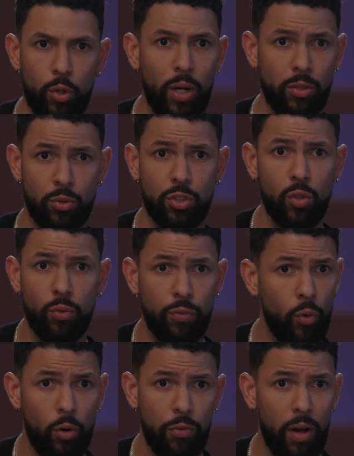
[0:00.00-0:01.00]
you guys were shooting
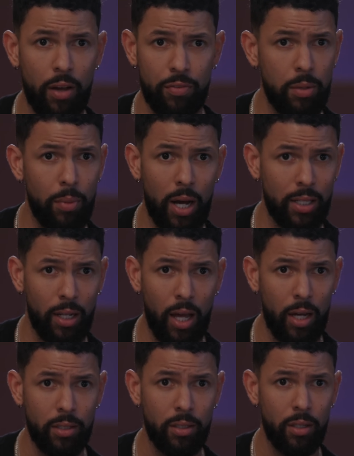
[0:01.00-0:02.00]
4 or 5 feet behind the line?